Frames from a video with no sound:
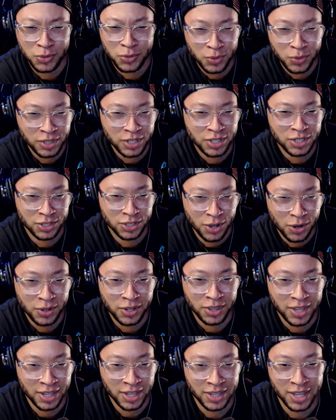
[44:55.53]
really
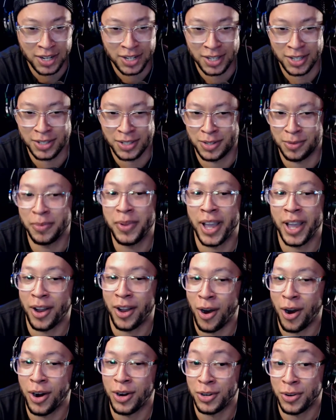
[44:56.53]
stoked that they did some like
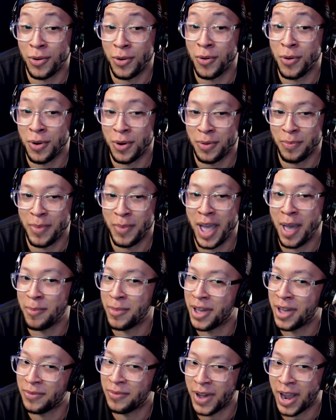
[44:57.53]
hardcore
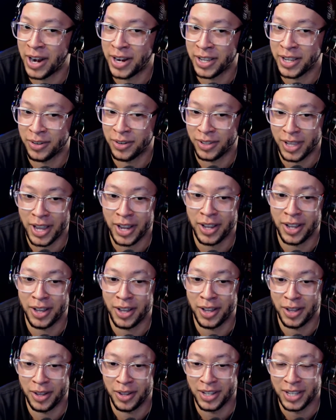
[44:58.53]
Batman fighting, like
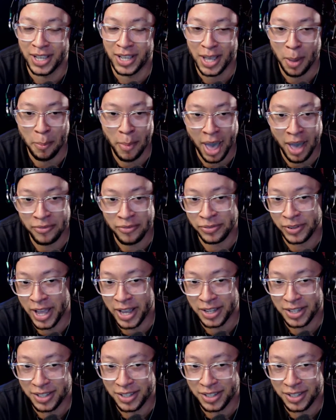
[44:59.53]
a Batfleck